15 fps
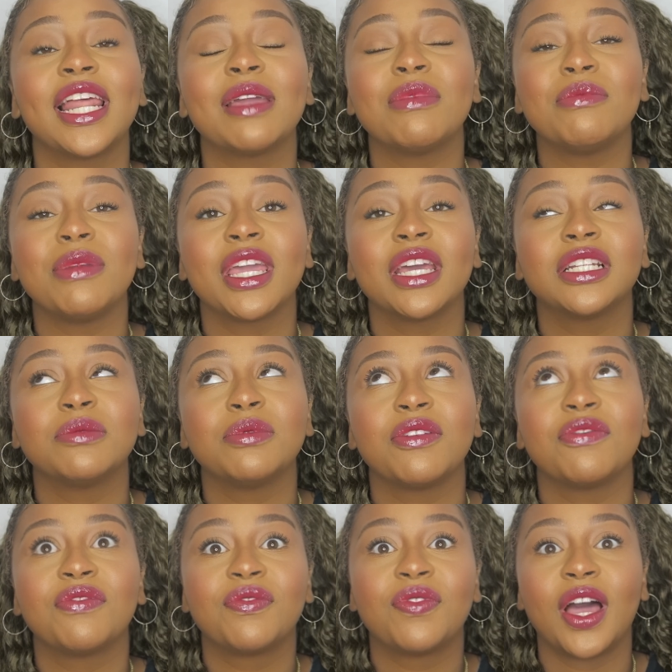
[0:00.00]
I like my makeup to be
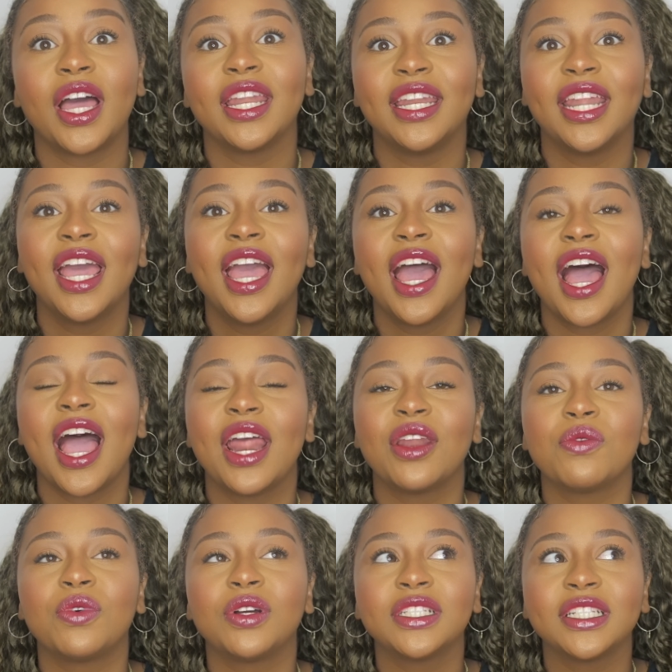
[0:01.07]
fun. I
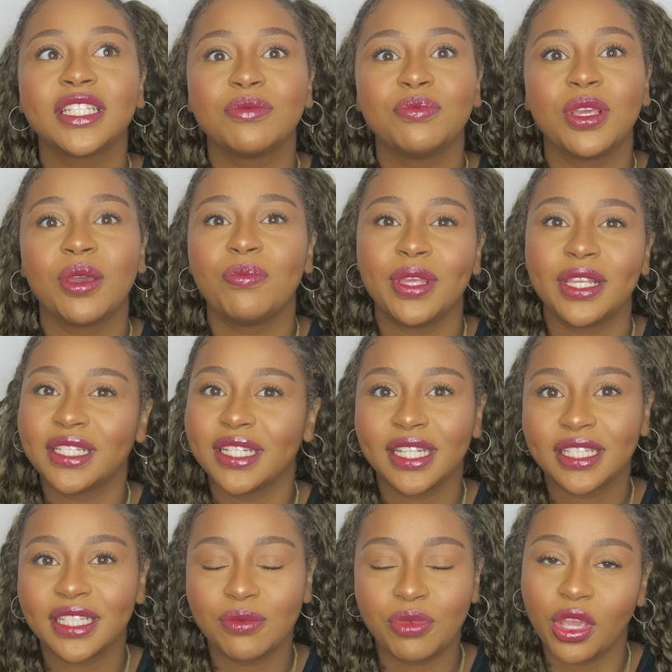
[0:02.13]
don't want it to be a
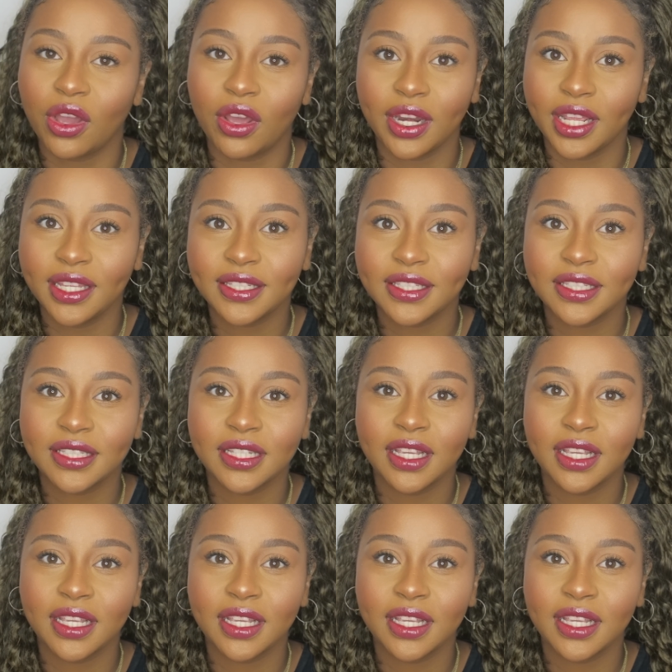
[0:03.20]
business, to be honest.